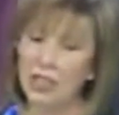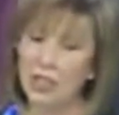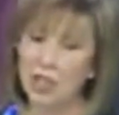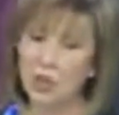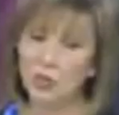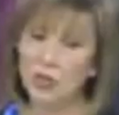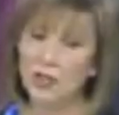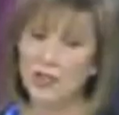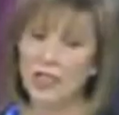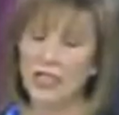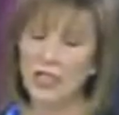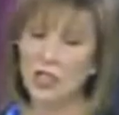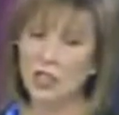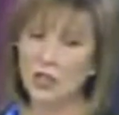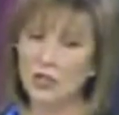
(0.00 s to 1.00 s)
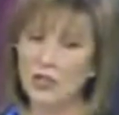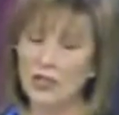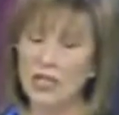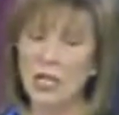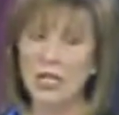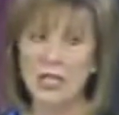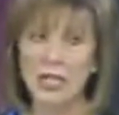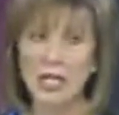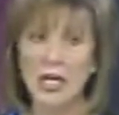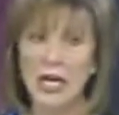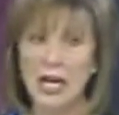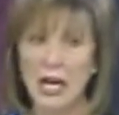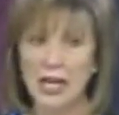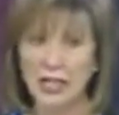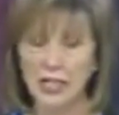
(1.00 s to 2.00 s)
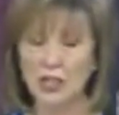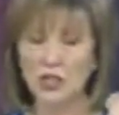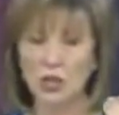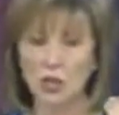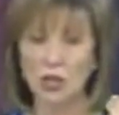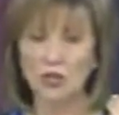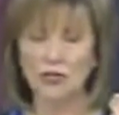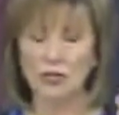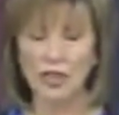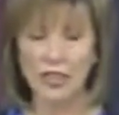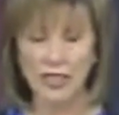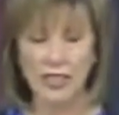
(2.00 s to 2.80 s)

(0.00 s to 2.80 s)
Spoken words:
You were seeing your son and his girlfriend